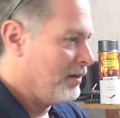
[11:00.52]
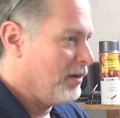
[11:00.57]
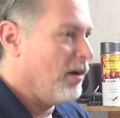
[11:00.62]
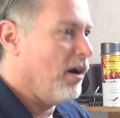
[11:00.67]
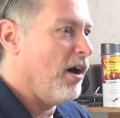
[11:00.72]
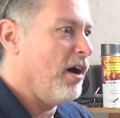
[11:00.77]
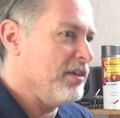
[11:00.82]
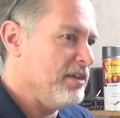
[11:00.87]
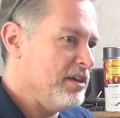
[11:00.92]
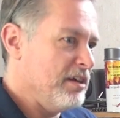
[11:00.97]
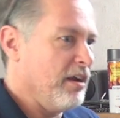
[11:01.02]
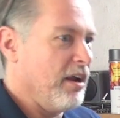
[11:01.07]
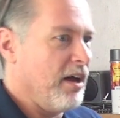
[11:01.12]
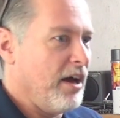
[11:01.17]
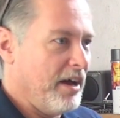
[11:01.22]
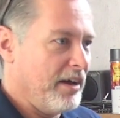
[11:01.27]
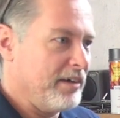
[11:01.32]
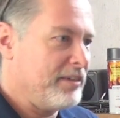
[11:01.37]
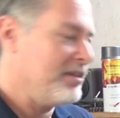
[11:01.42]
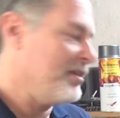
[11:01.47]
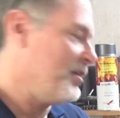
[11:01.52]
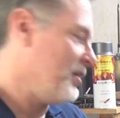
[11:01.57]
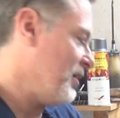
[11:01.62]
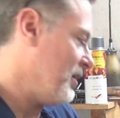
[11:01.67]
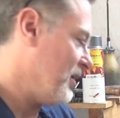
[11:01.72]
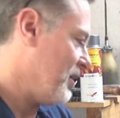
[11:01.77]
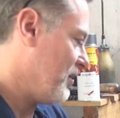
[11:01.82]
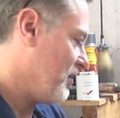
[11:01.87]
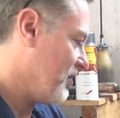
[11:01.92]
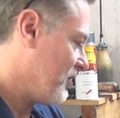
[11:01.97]
honey-like,
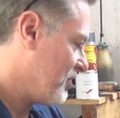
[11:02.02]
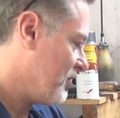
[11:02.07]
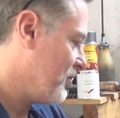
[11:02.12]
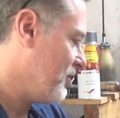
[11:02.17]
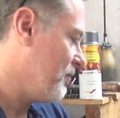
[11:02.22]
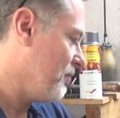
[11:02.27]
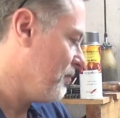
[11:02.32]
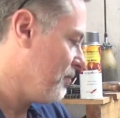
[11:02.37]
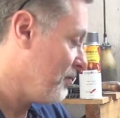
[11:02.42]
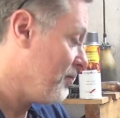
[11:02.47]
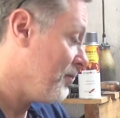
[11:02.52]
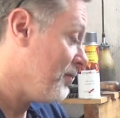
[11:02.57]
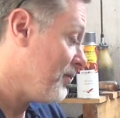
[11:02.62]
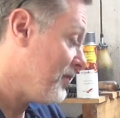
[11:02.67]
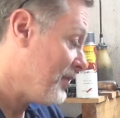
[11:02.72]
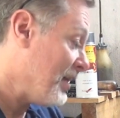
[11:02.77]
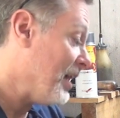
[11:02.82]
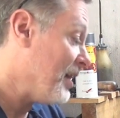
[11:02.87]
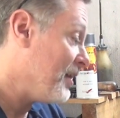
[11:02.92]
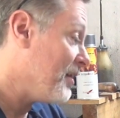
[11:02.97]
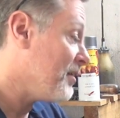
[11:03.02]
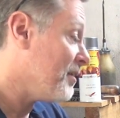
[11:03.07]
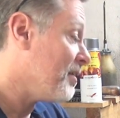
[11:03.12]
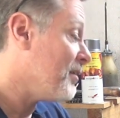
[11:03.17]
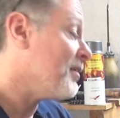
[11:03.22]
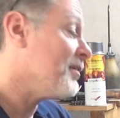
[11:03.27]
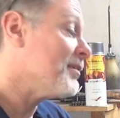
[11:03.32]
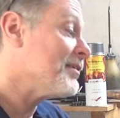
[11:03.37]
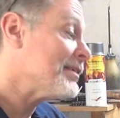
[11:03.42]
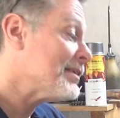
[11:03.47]
and then